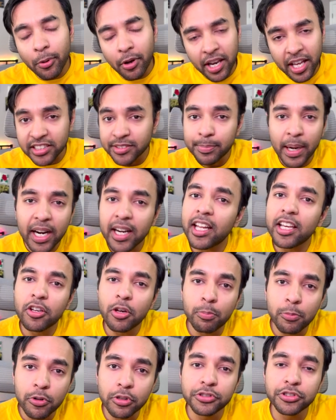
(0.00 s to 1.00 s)
on expanding your
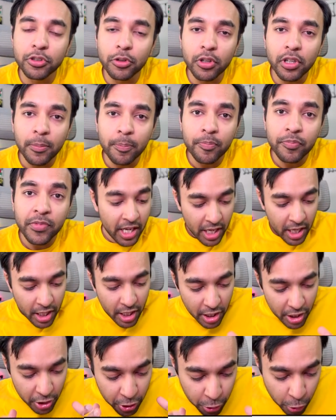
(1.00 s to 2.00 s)
bookstore?
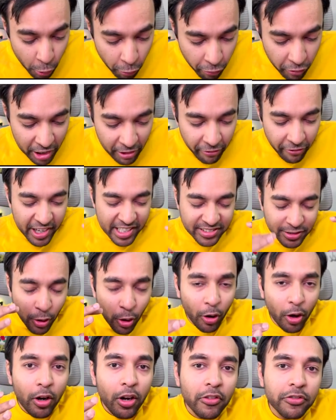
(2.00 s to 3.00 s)
You will face
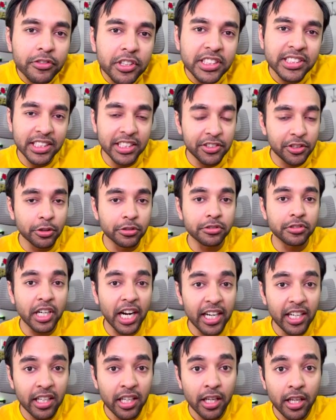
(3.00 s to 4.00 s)
all of these issues,
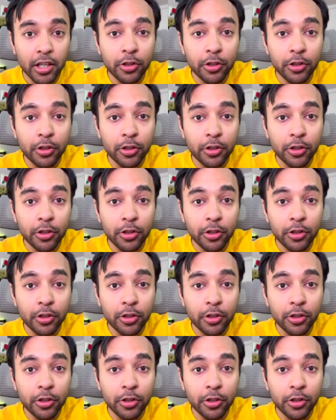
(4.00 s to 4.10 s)
right?